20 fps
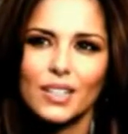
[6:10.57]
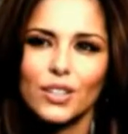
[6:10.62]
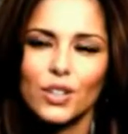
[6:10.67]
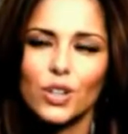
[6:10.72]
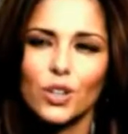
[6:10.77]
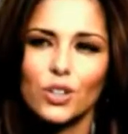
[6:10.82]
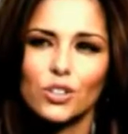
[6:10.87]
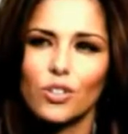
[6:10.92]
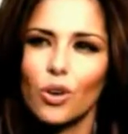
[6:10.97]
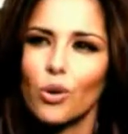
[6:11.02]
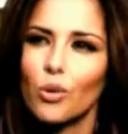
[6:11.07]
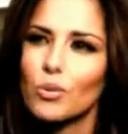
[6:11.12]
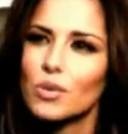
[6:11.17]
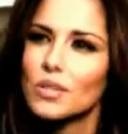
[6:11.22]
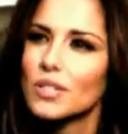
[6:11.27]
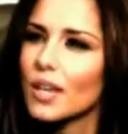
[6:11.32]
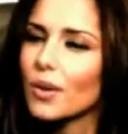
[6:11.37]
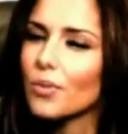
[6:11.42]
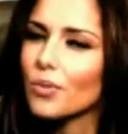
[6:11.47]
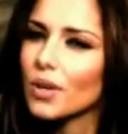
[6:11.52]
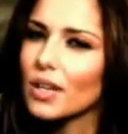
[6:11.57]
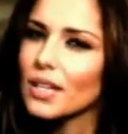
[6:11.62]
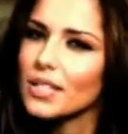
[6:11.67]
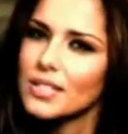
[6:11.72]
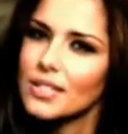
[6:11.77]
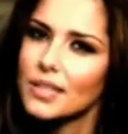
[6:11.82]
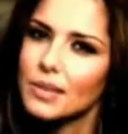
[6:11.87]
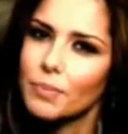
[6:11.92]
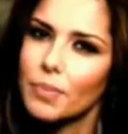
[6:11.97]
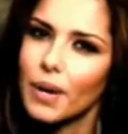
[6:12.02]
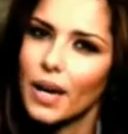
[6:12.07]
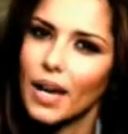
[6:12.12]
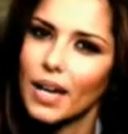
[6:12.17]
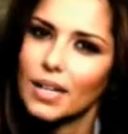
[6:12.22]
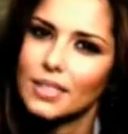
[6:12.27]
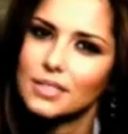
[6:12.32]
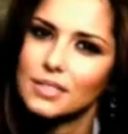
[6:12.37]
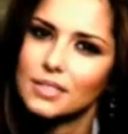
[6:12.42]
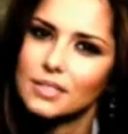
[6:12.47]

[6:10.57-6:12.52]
The good always outweighs the bad,